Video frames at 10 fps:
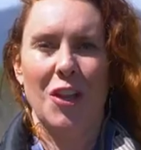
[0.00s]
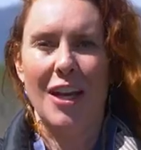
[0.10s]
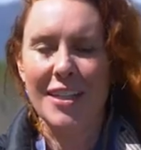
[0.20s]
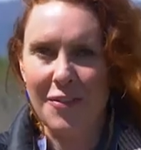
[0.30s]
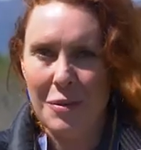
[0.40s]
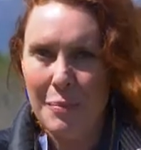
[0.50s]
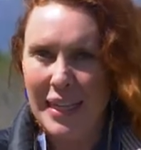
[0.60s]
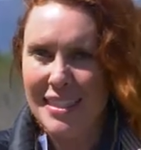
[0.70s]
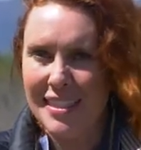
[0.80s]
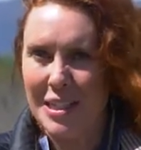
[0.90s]
lot of different
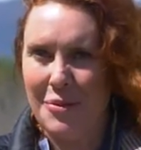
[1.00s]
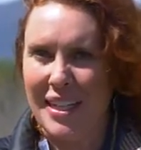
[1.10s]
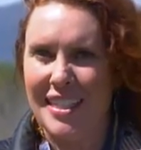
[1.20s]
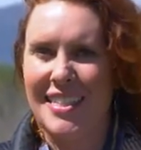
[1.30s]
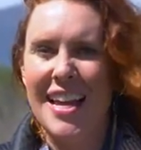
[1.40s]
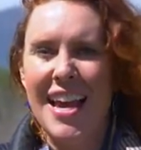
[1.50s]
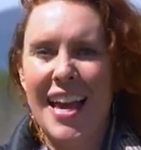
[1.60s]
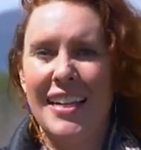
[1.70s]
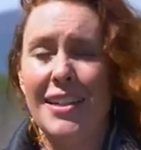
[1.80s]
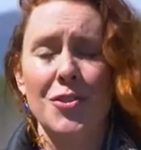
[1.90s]
Maine seaweeds
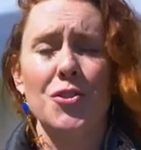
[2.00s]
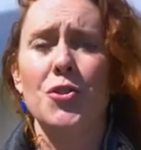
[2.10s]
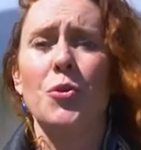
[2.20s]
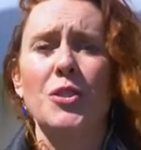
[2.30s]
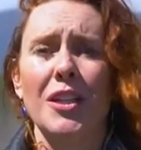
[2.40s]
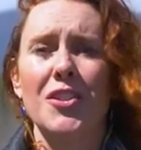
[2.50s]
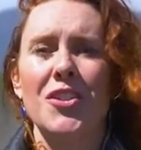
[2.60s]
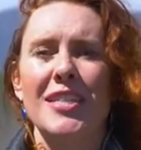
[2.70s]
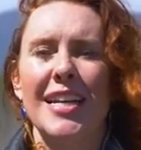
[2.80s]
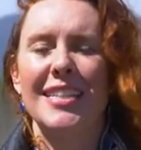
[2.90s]
and it is so
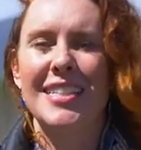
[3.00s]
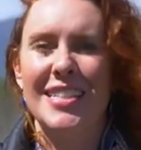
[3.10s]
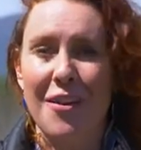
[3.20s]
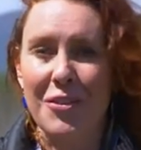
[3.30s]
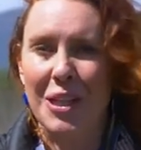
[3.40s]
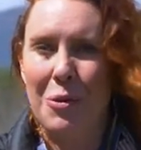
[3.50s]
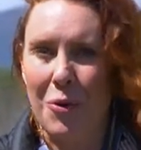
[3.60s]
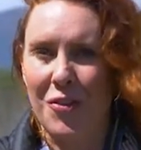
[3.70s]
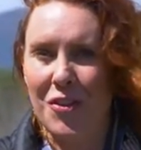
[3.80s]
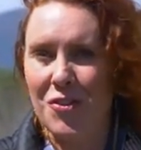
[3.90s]
delicious and it's definitely
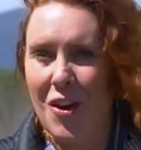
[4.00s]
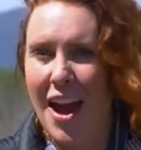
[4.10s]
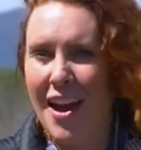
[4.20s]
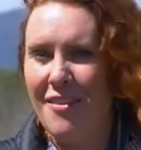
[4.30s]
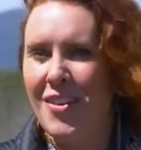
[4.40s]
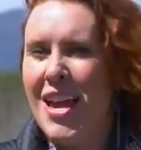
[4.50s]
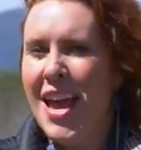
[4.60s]
worth the drive.